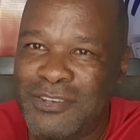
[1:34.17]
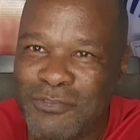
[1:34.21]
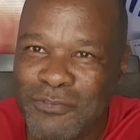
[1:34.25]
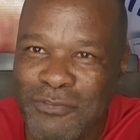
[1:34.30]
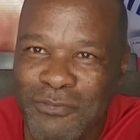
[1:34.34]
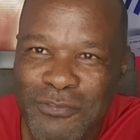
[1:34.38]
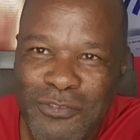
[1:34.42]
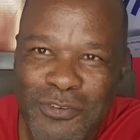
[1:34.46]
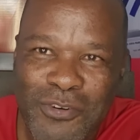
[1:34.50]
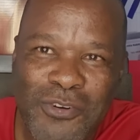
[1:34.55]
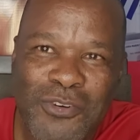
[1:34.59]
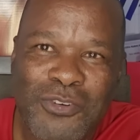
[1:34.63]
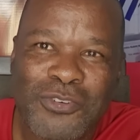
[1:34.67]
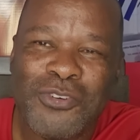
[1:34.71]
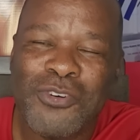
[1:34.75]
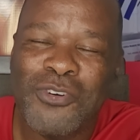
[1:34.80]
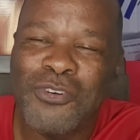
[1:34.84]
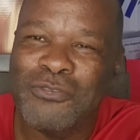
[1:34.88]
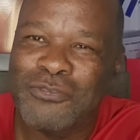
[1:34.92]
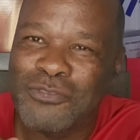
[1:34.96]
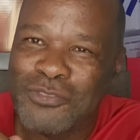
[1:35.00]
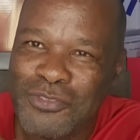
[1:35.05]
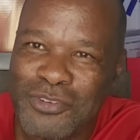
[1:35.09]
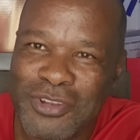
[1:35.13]
4
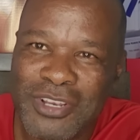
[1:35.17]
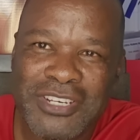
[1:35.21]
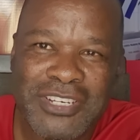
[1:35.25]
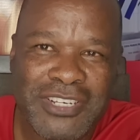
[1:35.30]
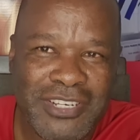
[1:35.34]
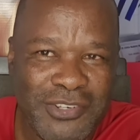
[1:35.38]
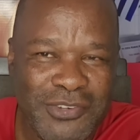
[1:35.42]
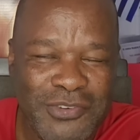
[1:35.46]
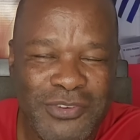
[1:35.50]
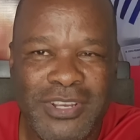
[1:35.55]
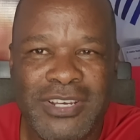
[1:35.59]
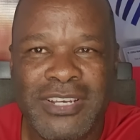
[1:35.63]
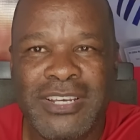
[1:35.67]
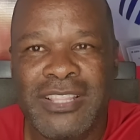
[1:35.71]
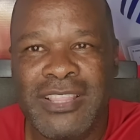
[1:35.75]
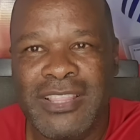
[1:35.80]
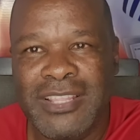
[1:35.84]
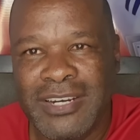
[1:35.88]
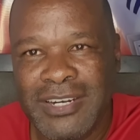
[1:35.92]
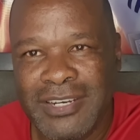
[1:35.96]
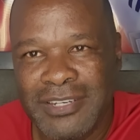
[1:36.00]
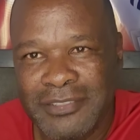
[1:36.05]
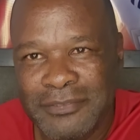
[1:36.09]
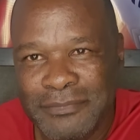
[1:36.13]
of 2023.